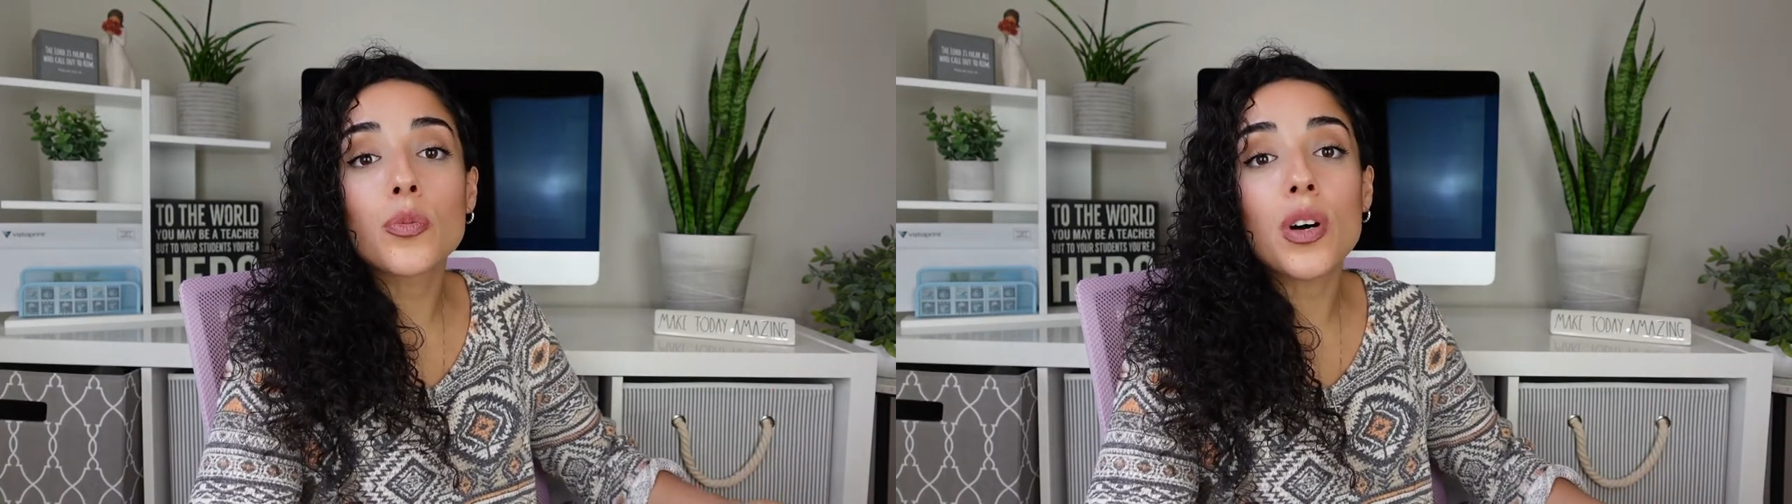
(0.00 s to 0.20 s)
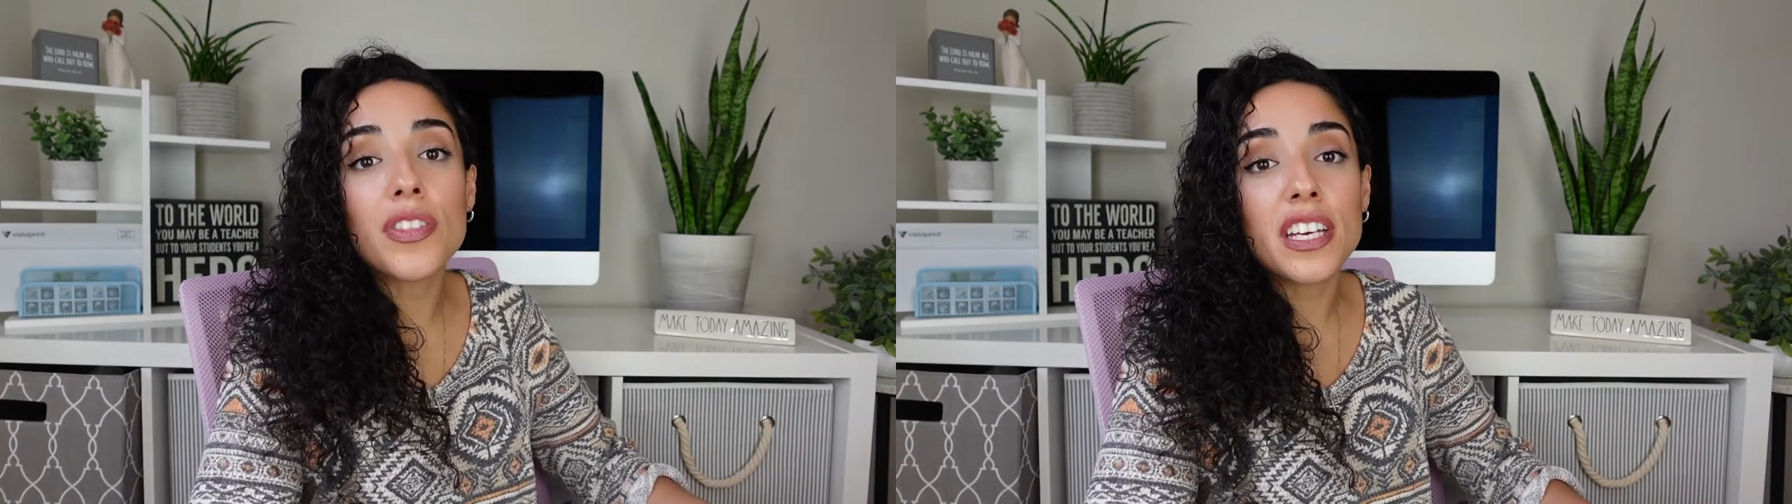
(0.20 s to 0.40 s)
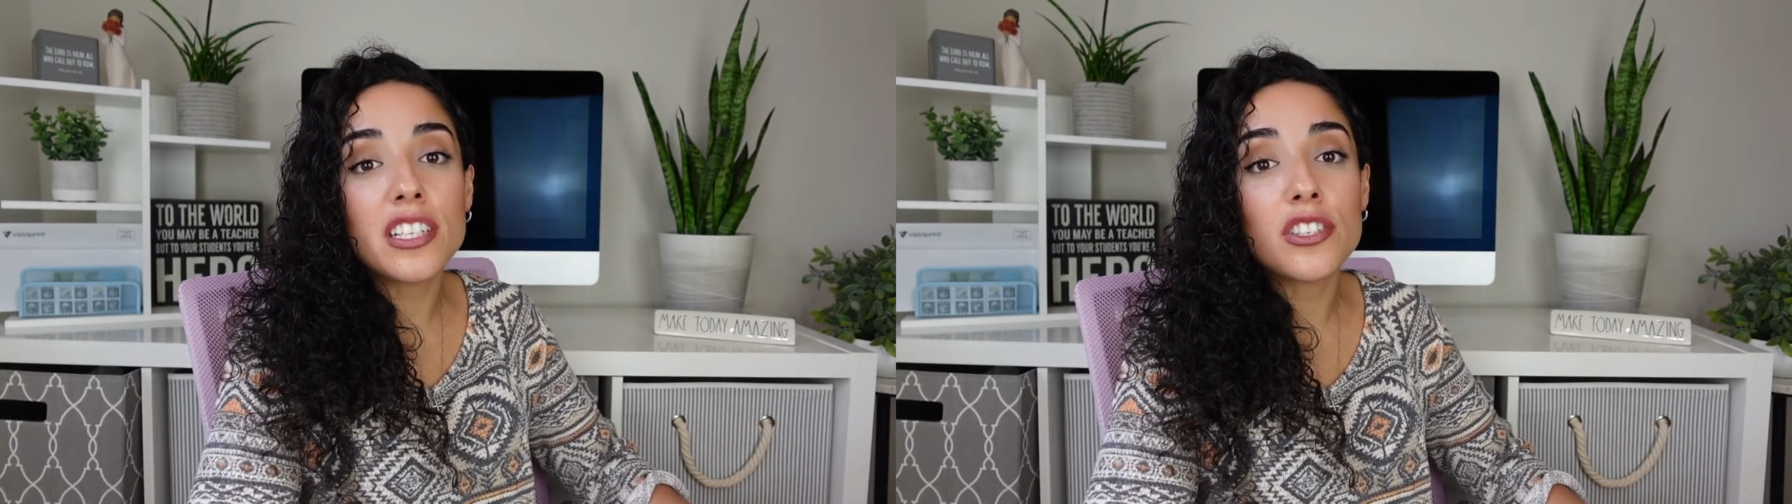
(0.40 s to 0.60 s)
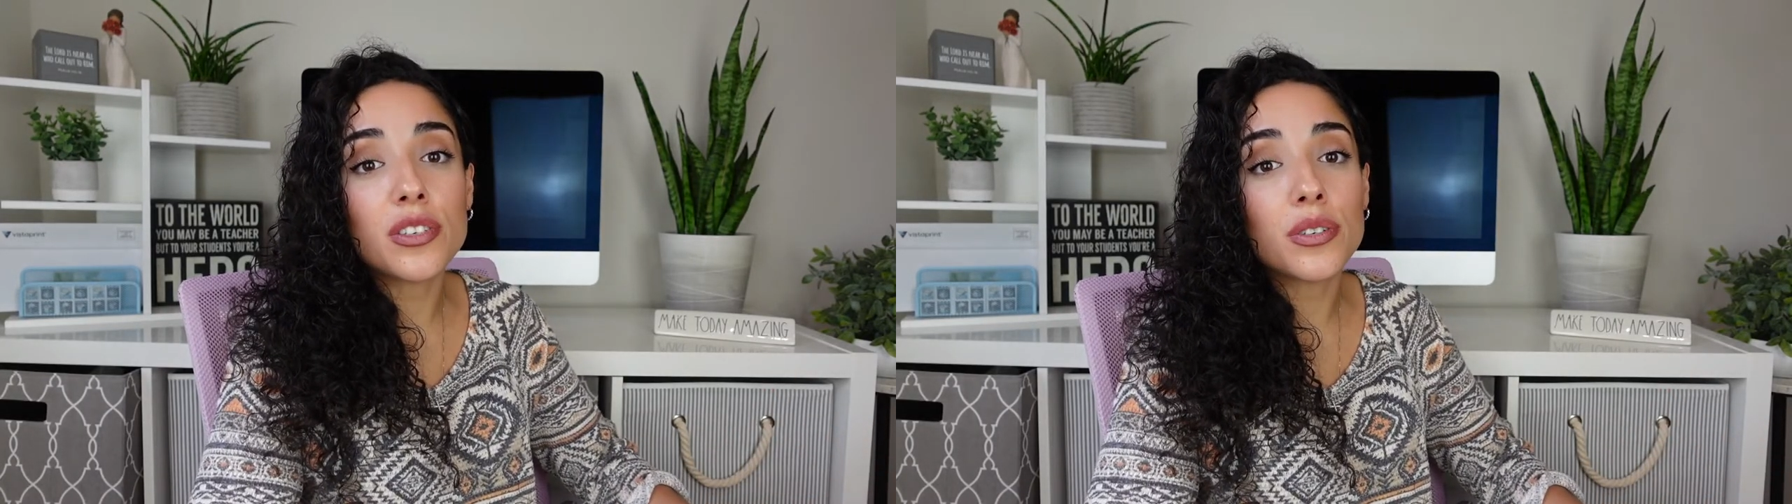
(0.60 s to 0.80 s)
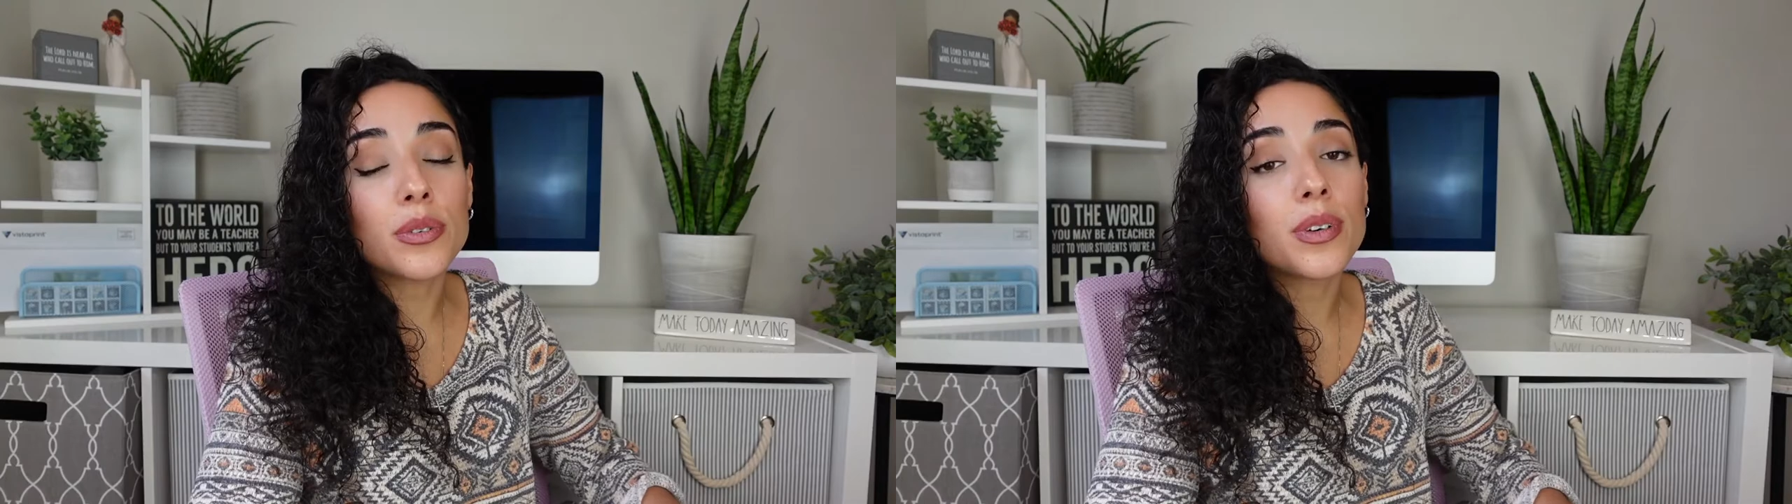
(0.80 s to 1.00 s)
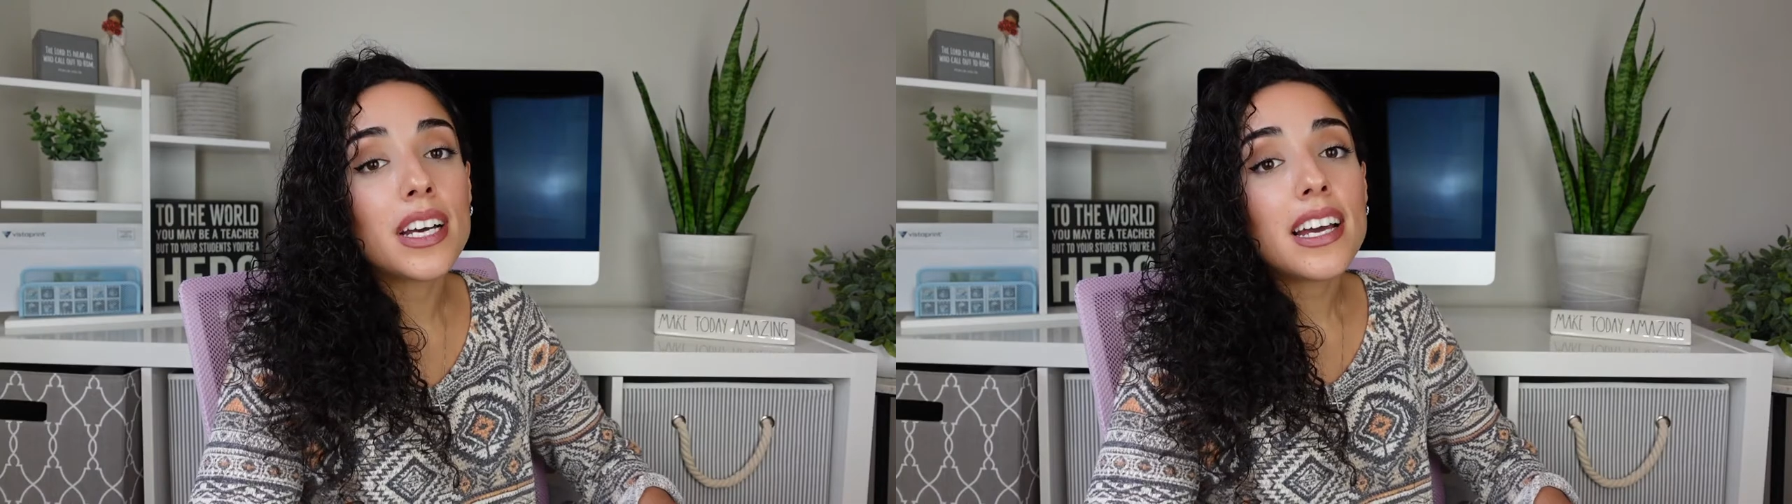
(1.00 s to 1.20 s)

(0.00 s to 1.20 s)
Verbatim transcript: what they do